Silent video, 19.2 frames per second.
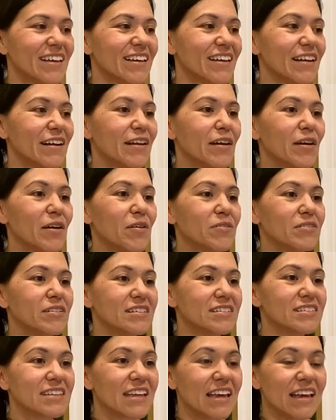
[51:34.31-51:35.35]
You know,
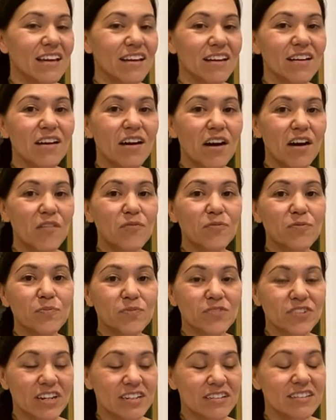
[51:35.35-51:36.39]
just take it off,
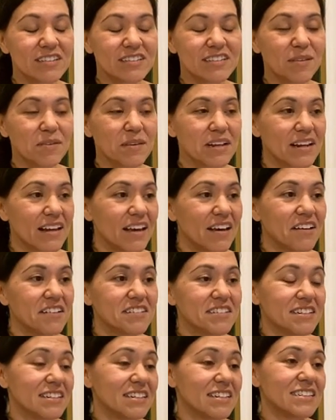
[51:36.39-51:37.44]
change it to something
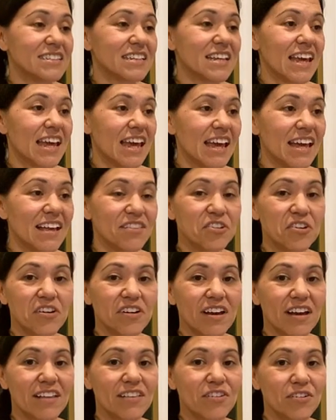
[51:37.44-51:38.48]
else, and just say, hey,
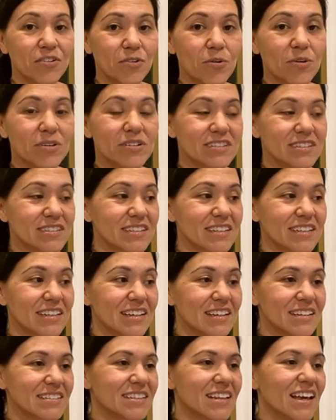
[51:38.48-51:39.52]
look, I look gorgeous in
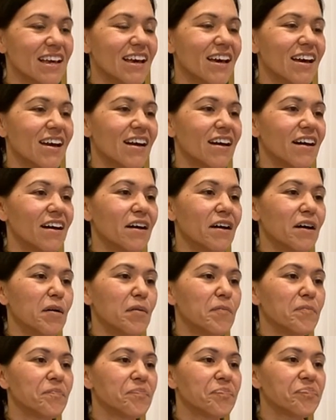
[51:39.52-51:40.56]
this.
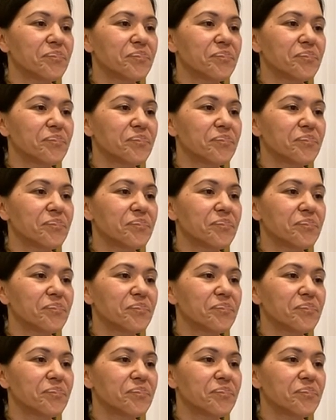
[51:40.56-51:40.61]
Um,